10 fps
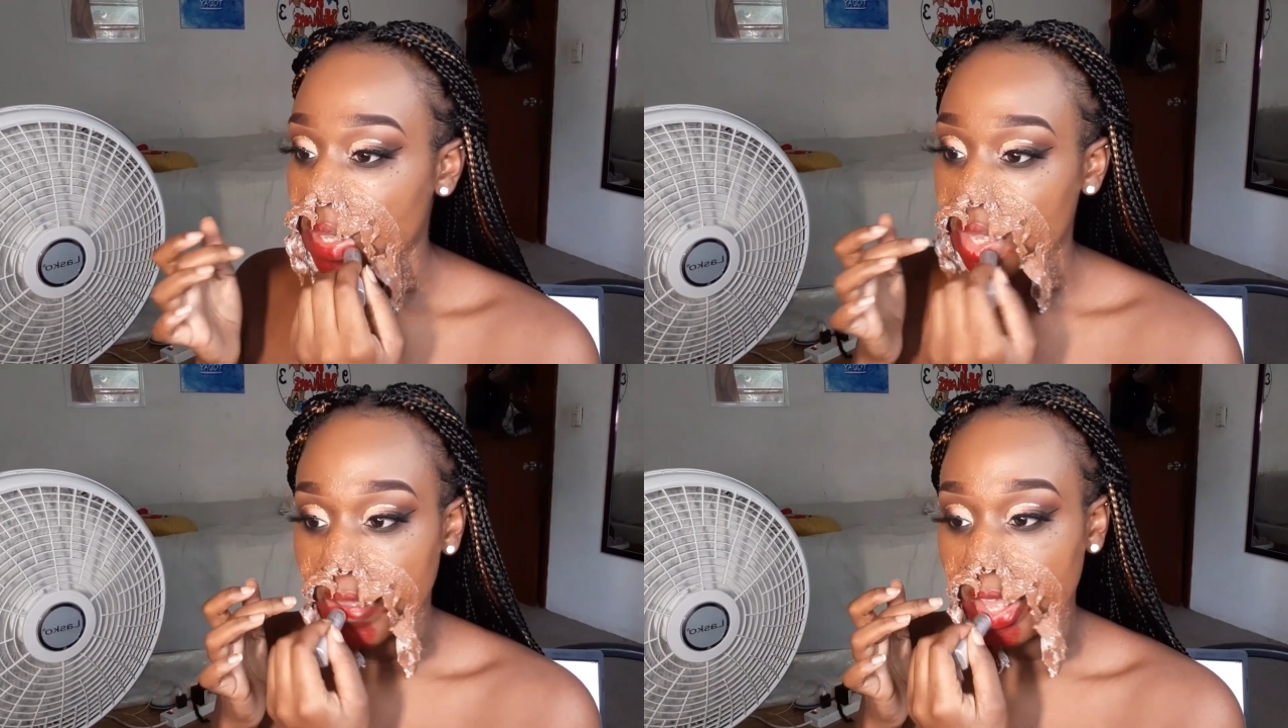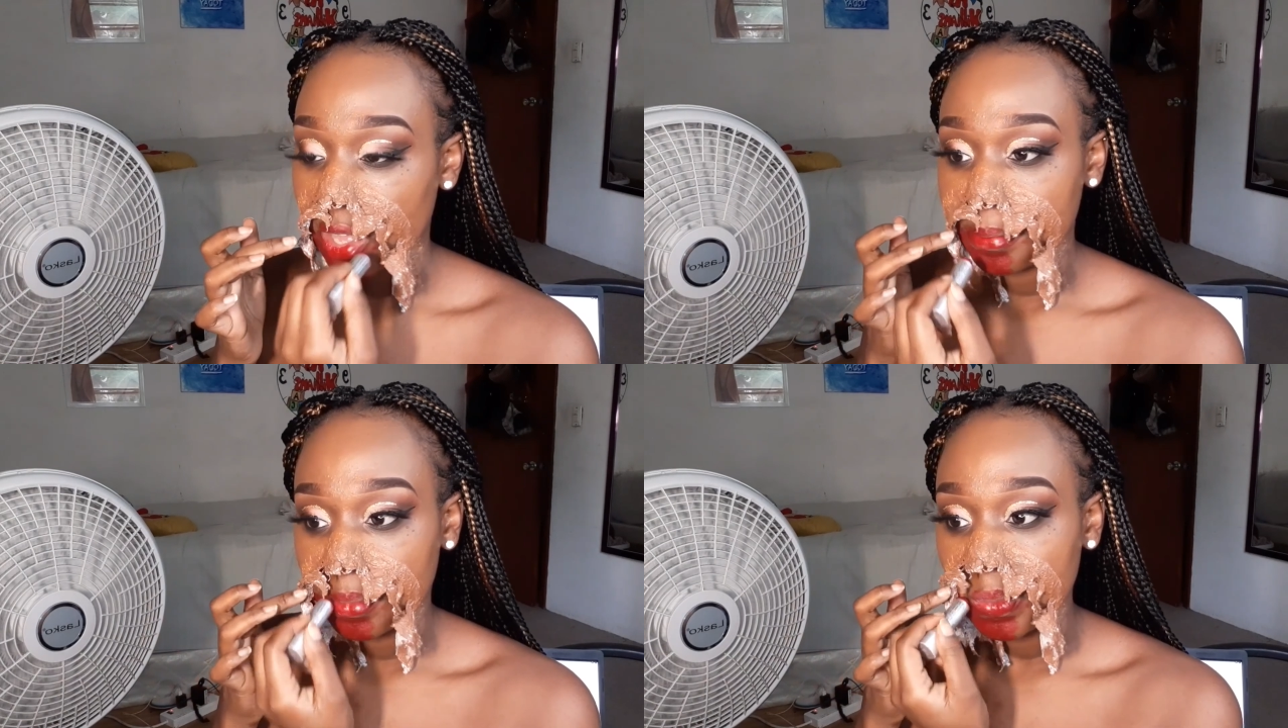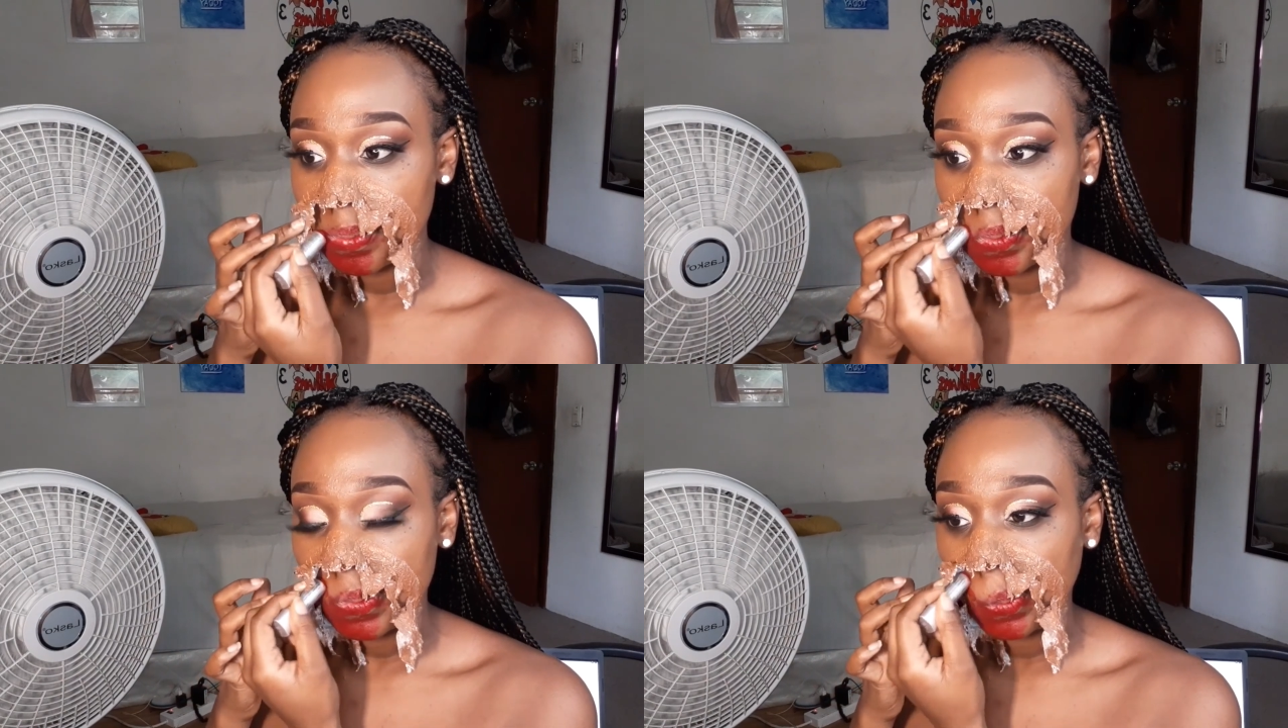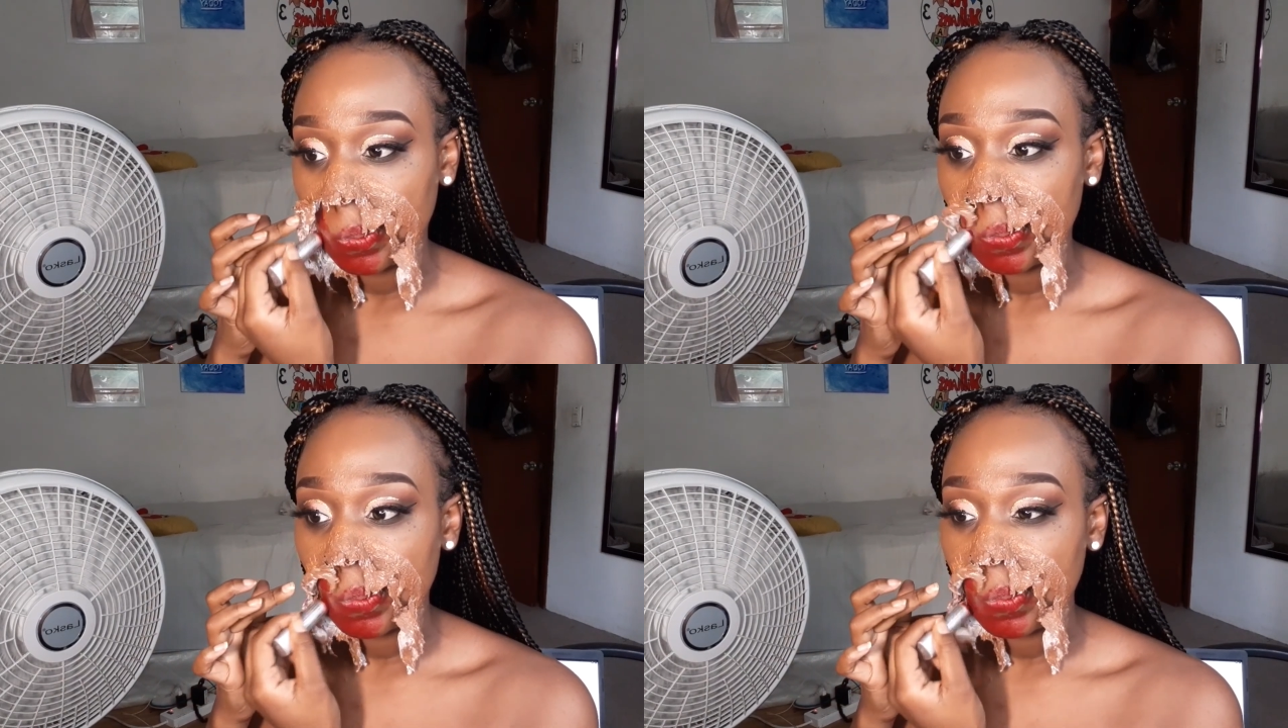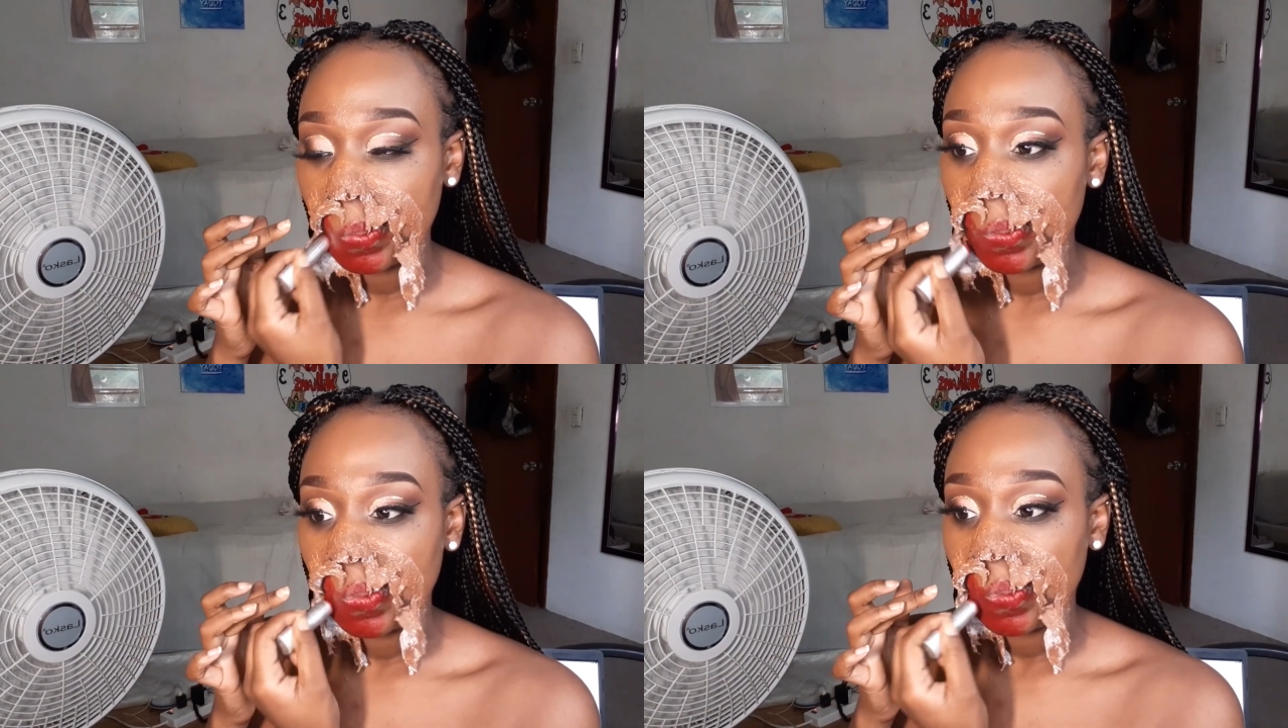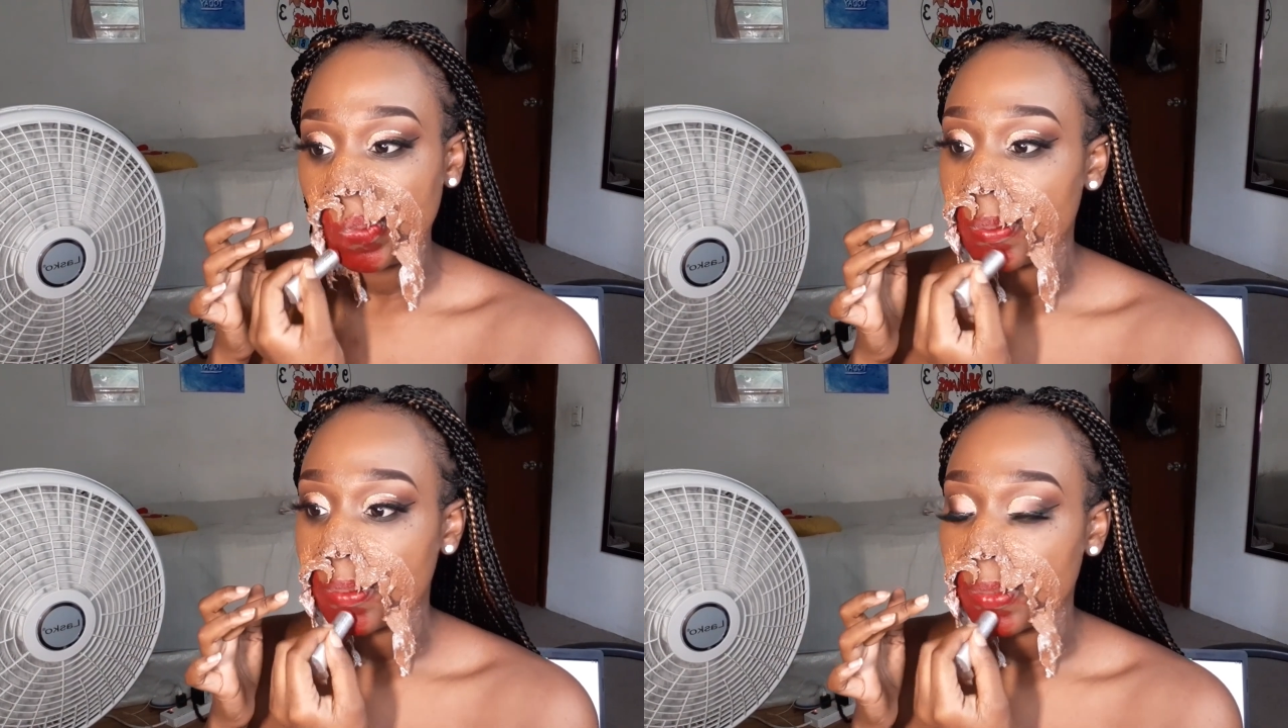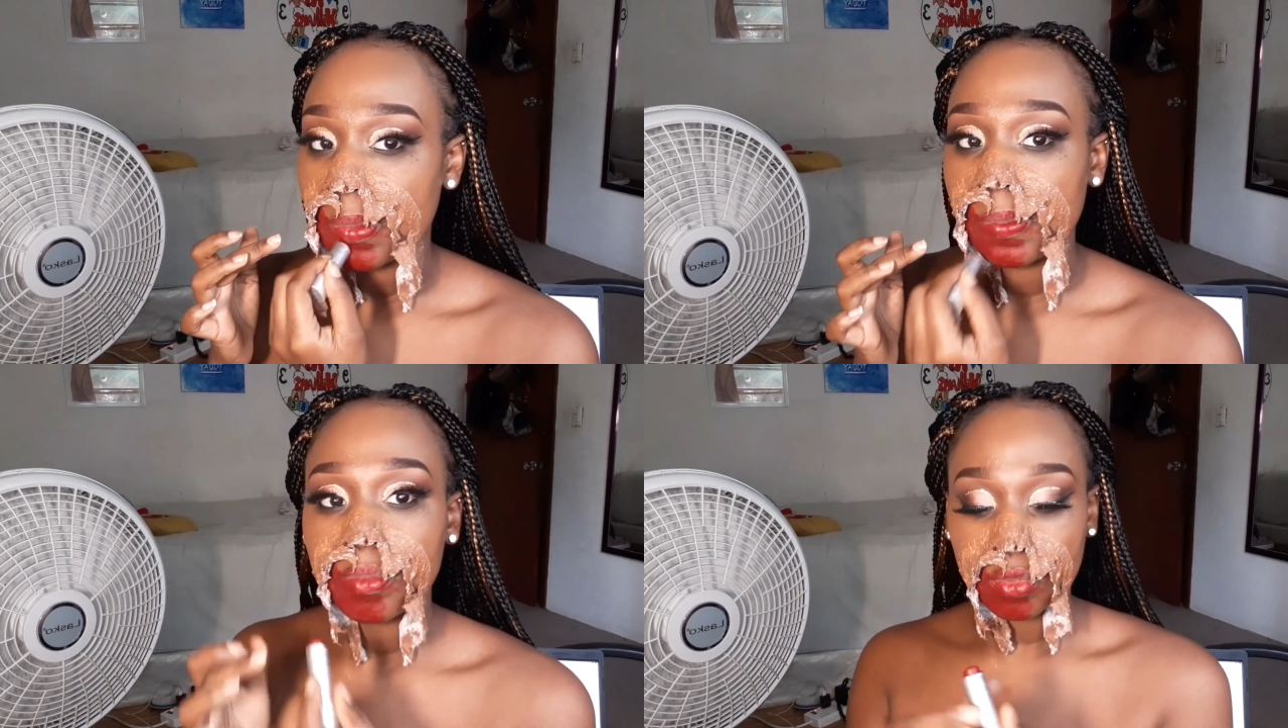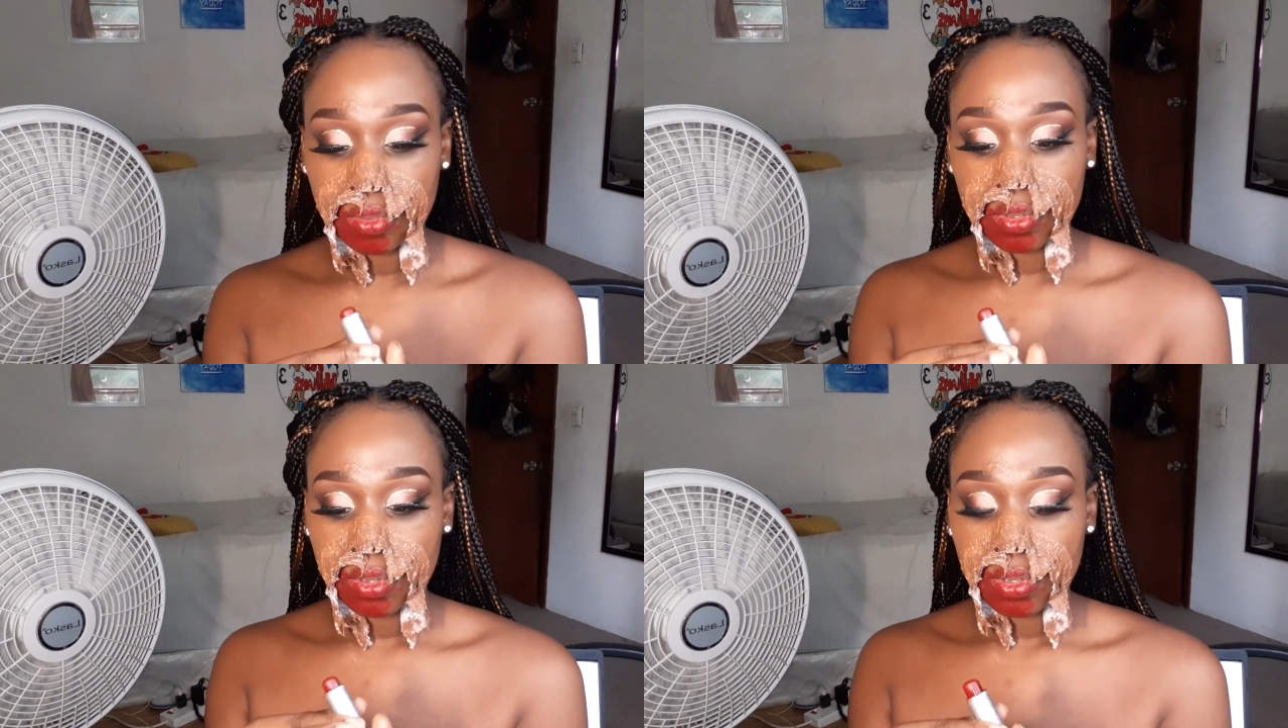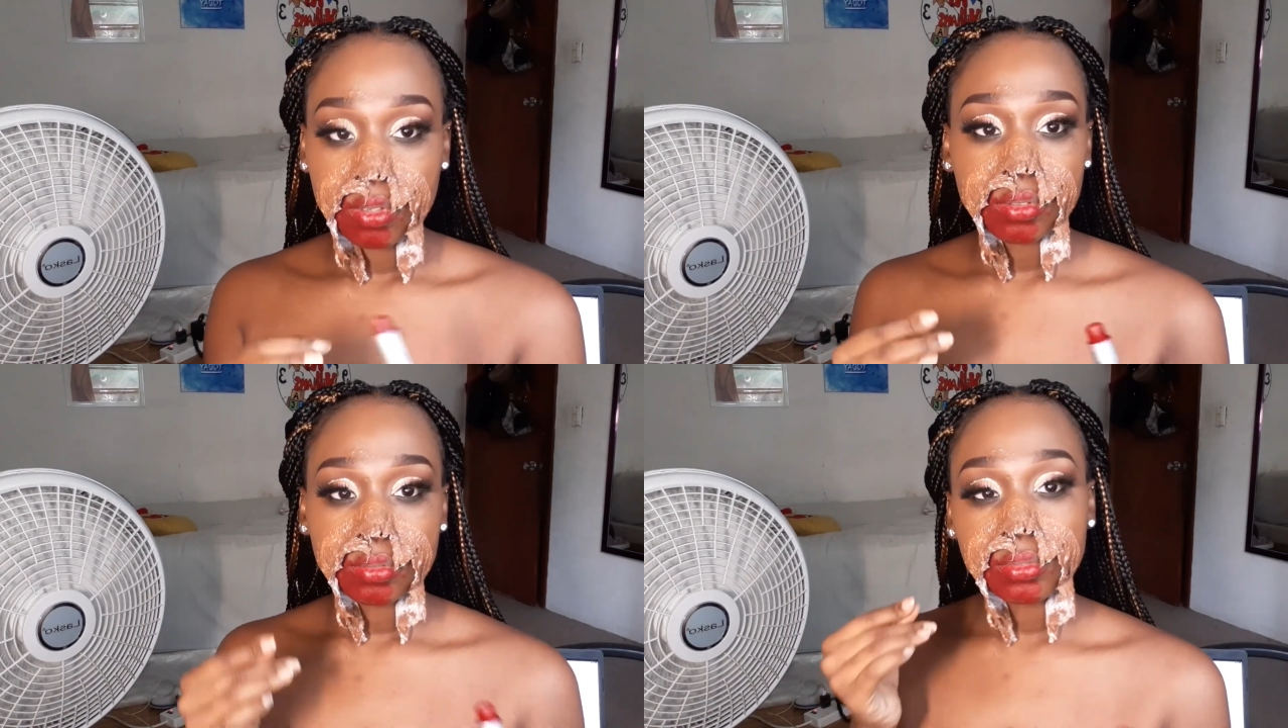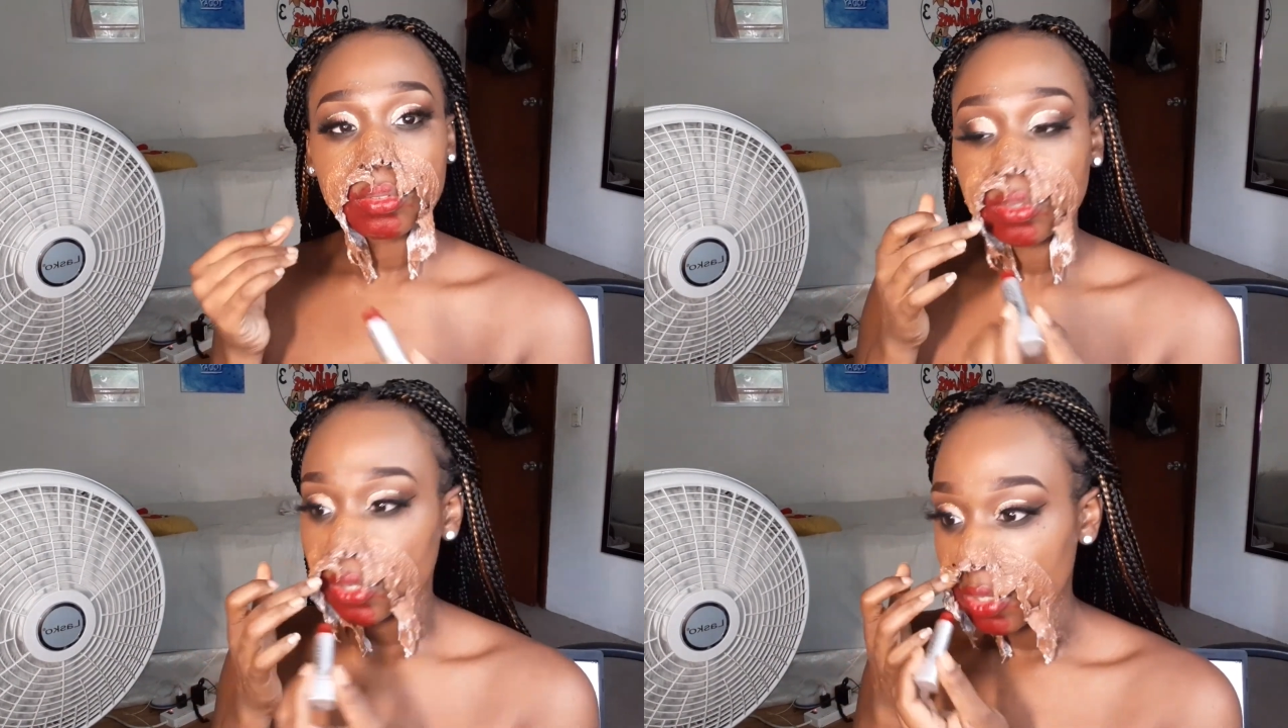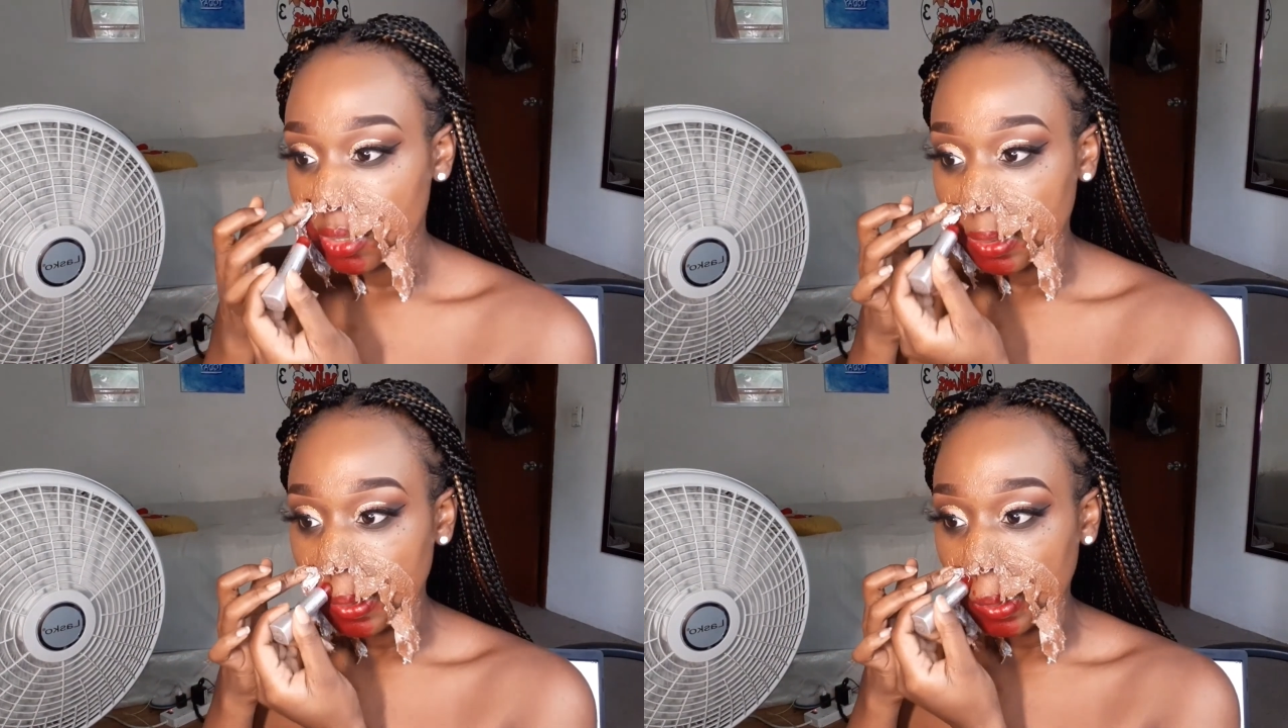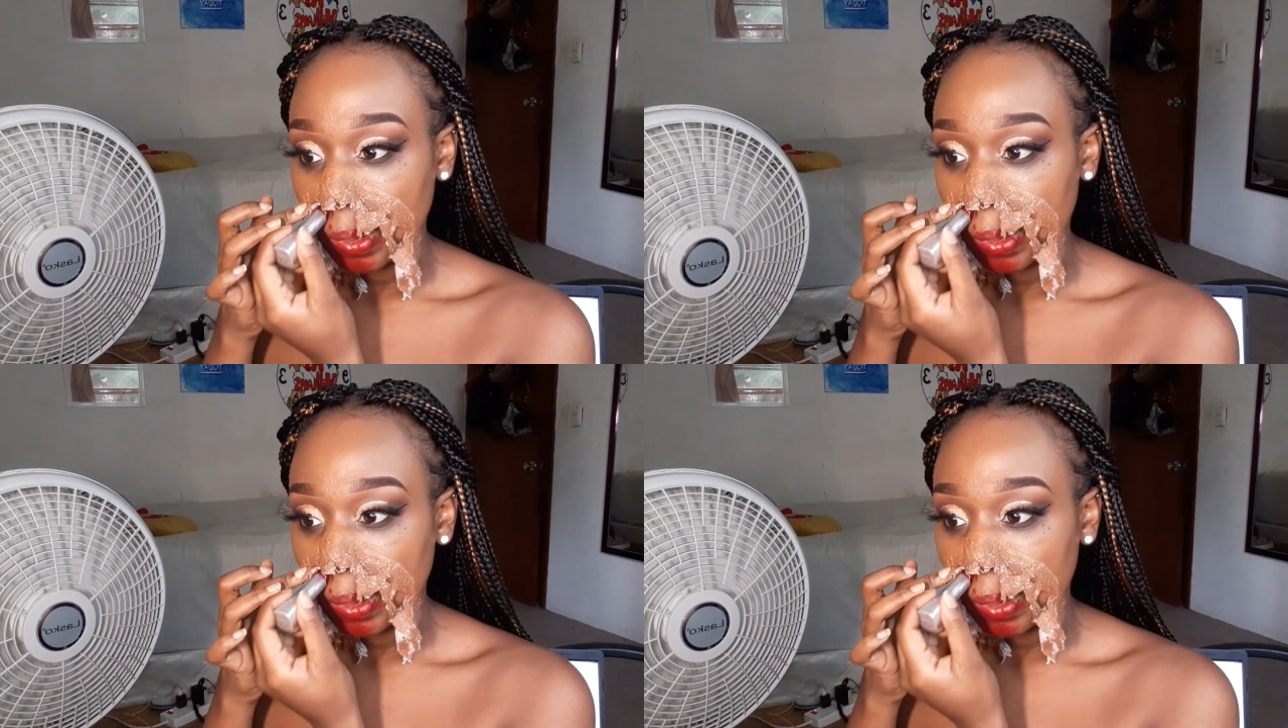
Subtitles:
Any shade, a light red, dark red, whatever, it's going to work.